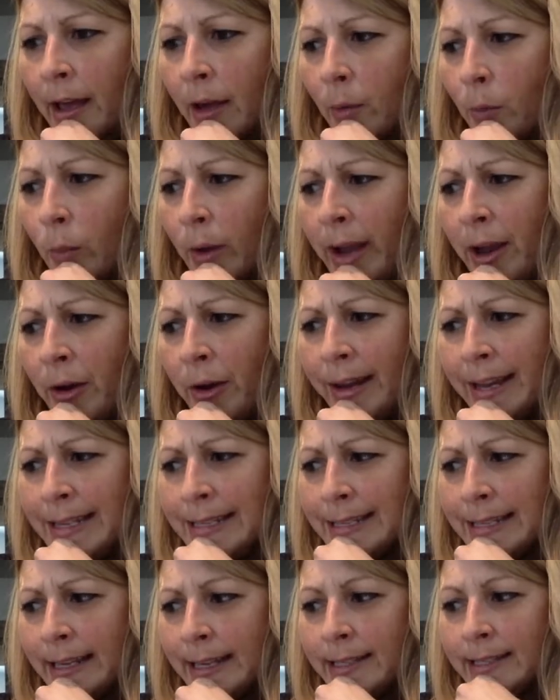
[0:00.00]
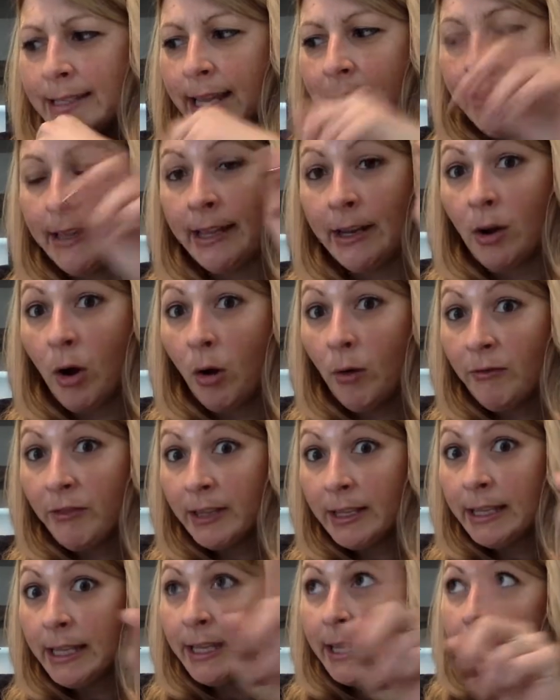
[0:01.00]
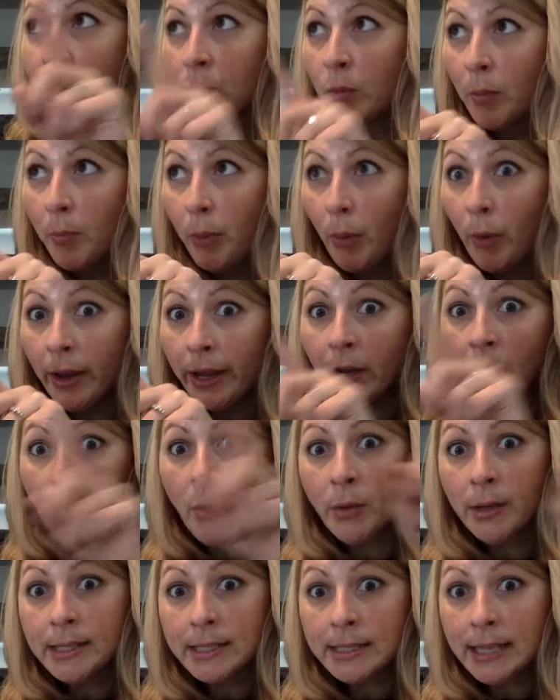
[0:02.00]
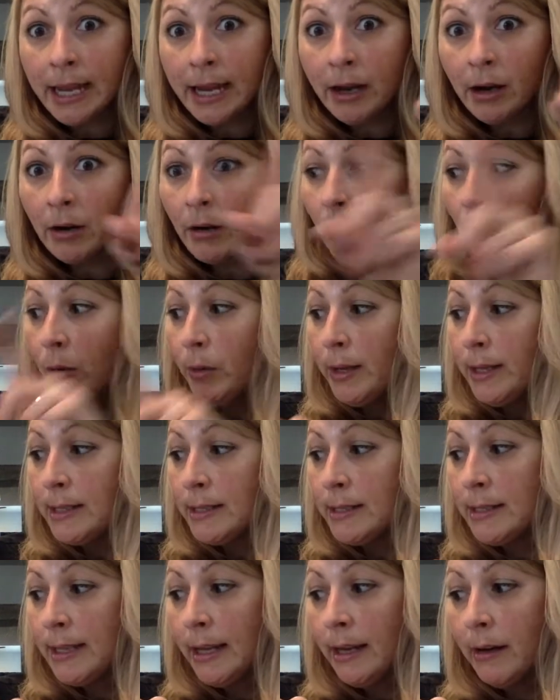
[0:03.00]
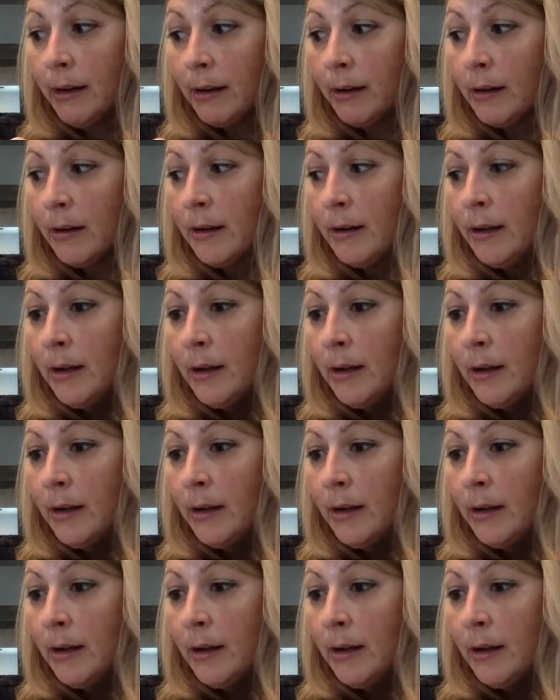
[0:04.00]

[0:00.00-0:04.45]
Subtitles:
Where is it? And then hopefully the kids will point. Oh, it's there. Oh, it's there.